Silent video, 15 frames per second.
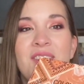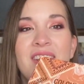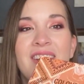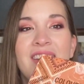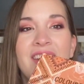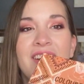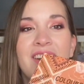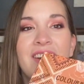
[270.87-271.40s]

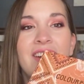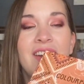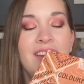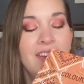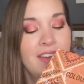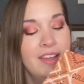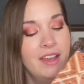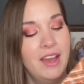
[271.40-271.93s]
here,
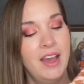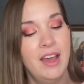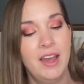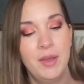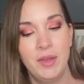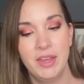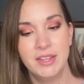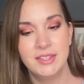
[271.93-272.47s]

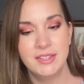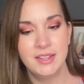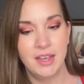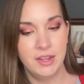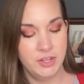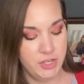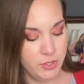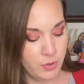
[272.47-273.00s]
it's
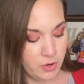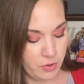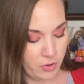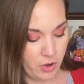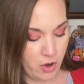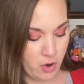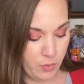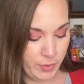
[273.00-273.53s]
a
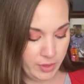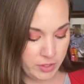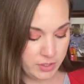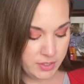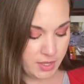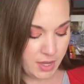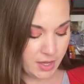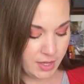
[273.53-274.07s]
duochrome. It
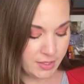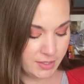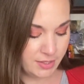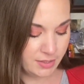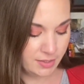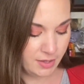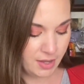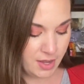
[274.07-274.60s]
looks like I'm
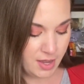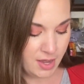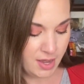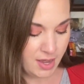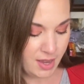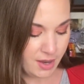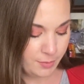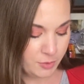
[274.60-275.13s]

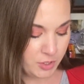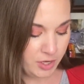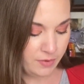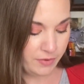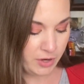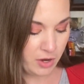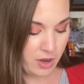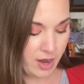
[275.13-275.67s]
trying to
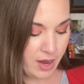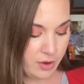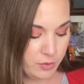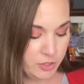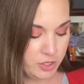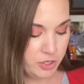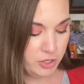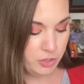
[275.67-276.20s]
figure out how
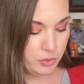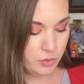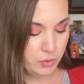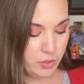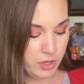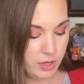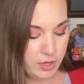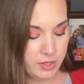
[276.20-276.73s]

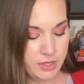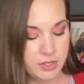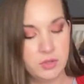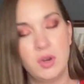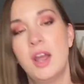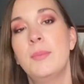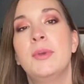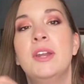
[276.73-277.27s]
to
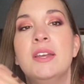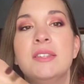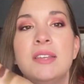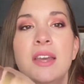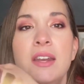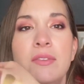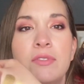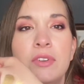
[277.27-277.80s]
describe it. It's
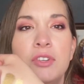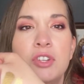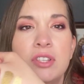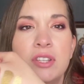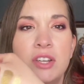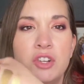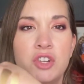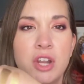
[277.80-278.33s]
kind of
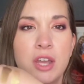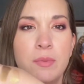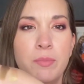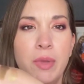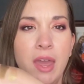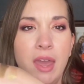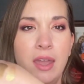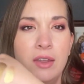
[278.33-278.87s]
just a
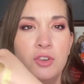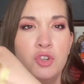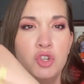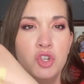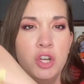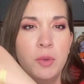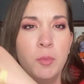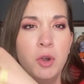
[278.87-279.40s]
champagne
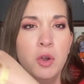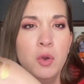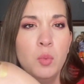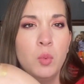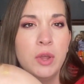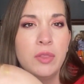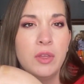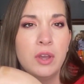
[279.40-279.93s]
shimmer
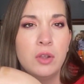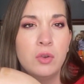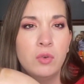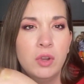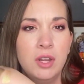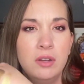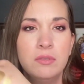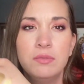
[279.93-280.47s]
with a
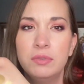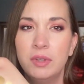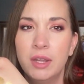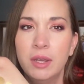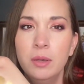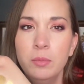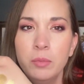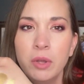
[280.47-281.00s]
green
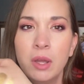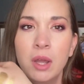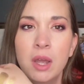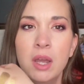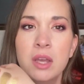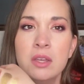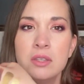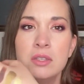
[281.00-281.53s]
flip.
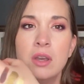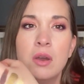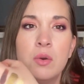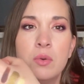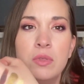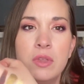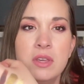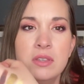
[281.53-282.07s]

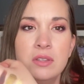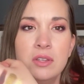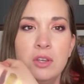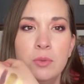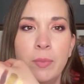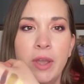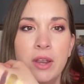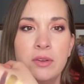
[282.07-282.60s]
So these
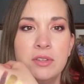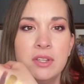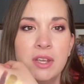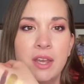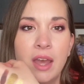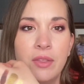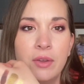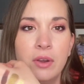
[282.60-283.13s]
two paired
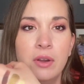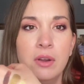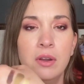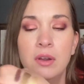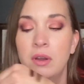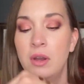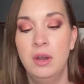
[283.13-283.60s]
together